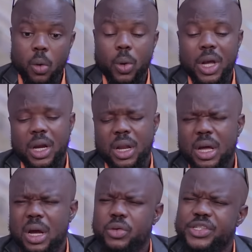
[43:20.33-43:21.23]
Well,
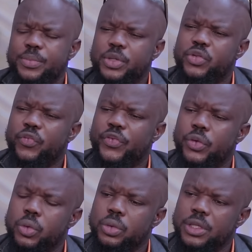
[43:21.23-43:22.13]
I was able to
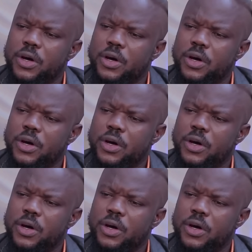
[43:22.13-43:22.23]
view